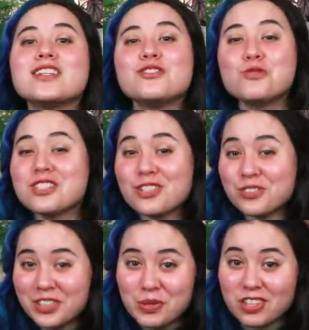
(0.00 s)
I do
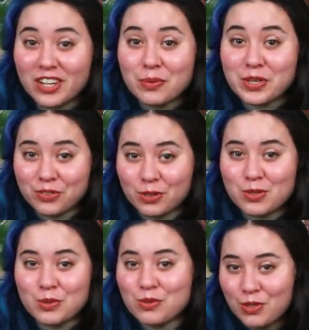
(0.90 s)
disagree with the right wing
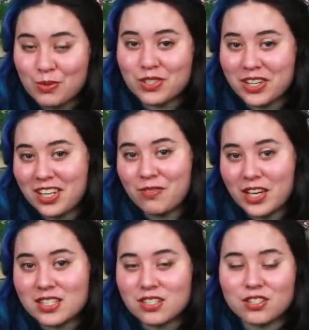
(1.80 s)
groups whose views are getting
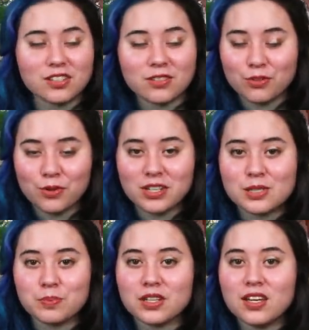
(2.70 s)
advanced here, of
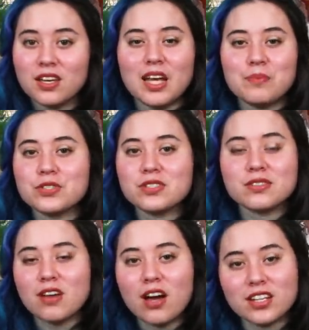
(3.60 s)
course, but I'm
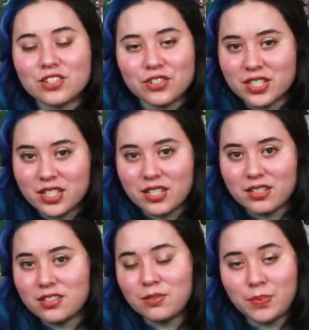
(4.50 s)
just not interested
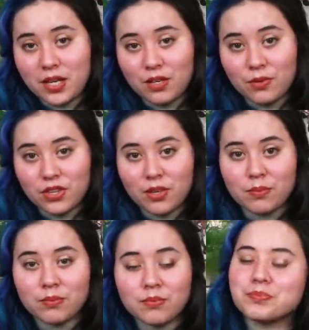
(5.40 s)
in debating with
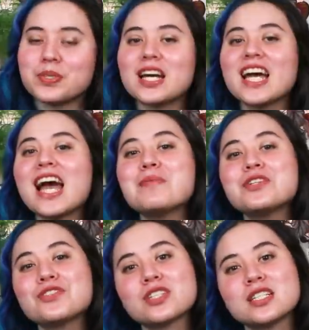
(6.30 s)
them. But I am
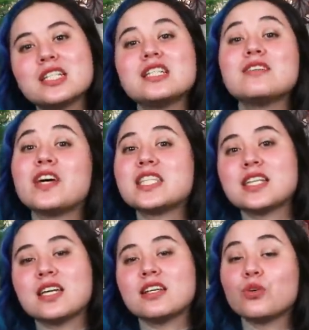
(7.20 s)
interested in
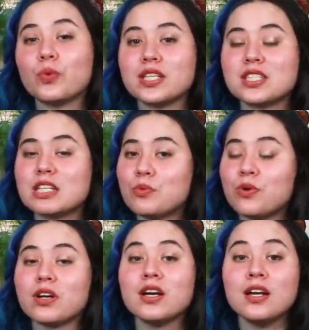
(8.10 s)
investigating the ways that
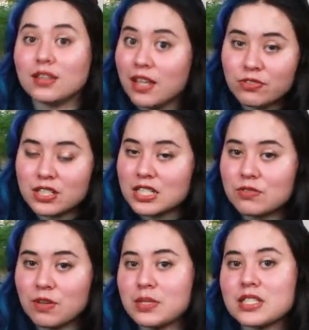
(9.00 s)
more
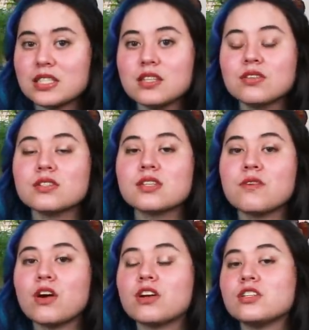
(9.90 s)
leftist feminist thinkers
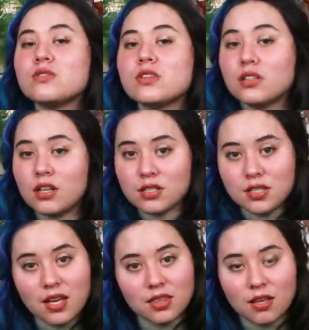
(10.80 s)
have argued
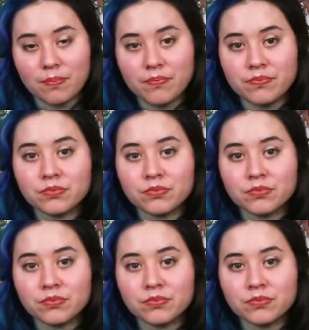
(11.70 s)
alongside them.